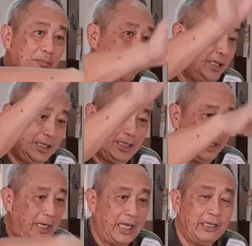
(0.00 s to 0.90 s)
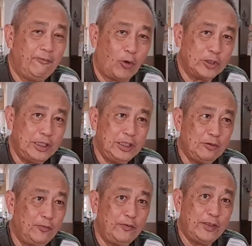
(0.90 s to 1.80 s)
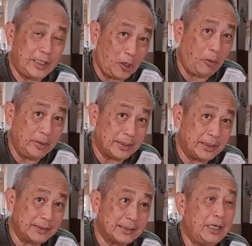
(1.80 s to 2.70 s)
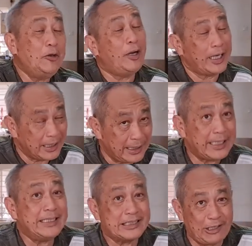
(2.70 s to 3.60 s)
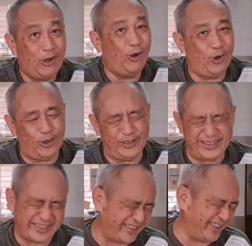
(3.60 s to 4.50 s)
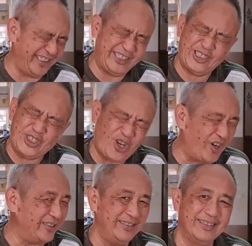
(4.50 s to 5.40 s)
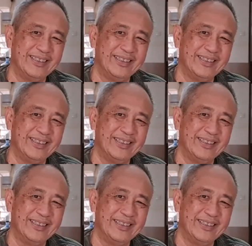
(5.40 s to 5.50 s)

maybe another 40 to 50 kilometers, you know, I can take it slow. It's hot.